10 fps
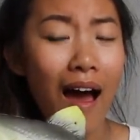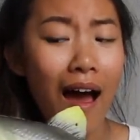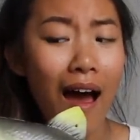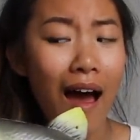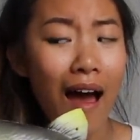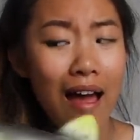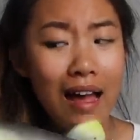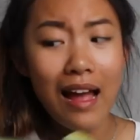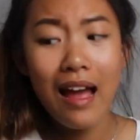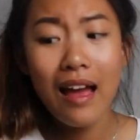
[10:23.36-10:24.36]

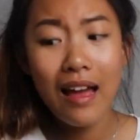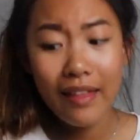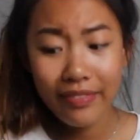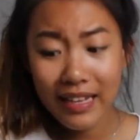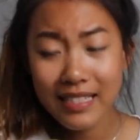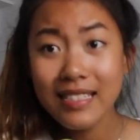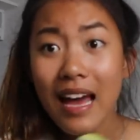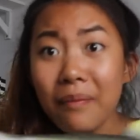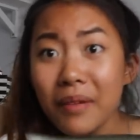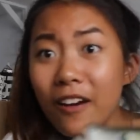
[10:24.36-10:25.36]
They
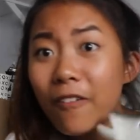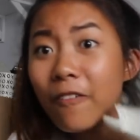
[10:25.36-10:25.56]
sent me a